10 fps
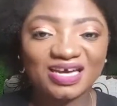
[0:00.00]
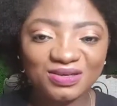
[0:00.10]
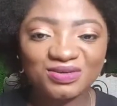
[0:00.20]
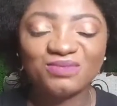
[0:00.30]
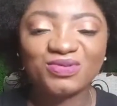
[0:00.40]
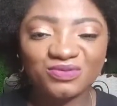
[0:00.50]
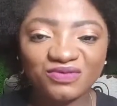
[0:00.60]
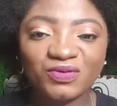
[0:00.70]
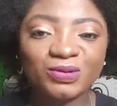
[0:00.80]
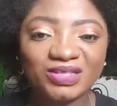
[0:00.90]
I can do a book
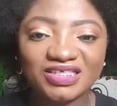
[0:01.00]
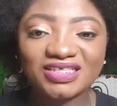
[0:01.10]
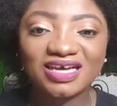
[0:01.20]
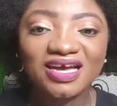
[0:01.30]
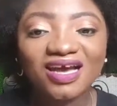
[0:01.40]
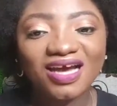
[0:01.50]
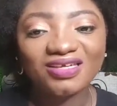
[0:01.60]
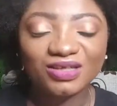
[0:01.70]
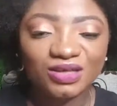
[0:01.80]
review on it, and